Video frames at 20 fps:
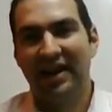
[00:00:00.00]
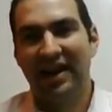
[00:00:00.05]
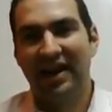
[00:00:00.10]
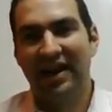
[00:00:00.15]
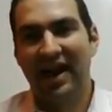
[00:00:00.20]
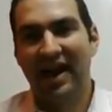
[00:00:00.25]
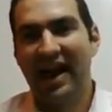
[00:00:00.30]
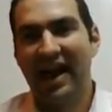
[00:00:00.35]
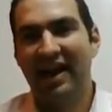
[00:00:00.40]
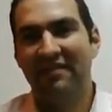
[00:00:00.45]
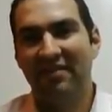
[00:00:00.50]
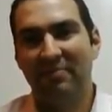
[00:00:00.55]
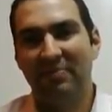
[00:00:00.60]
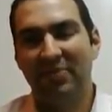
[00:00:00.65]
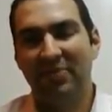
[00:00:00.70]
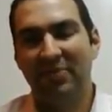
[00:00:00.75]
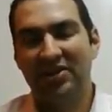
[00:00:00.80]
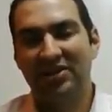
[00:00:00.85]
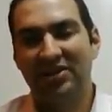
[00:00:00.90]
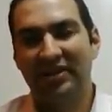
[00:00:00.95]
I
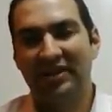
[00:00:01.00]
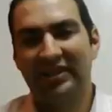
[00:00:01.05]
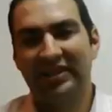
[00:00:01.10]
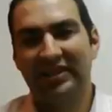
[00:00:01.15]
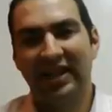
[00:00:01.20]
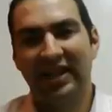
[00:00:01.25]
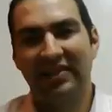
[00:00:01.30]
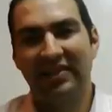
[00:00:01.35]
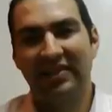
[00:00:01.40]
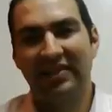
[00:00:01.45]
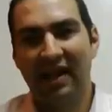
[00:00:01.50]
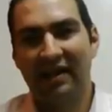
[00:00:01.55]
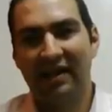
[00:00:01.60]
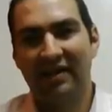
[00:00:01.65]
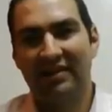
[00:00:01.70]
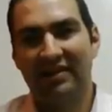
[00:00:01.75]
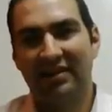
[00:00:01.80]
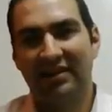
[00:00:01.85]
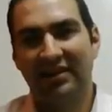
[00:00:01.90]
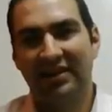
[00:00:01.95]
haven't personally done
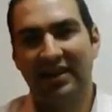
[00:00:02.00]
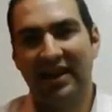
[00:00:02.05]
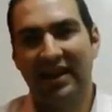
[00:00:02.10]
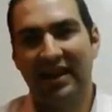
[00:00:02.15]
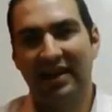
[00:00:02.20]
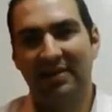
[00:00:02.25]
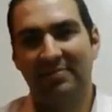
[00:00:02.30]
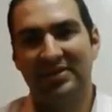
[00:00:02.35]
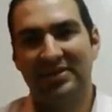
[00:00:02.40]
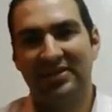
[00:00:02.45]
that yet.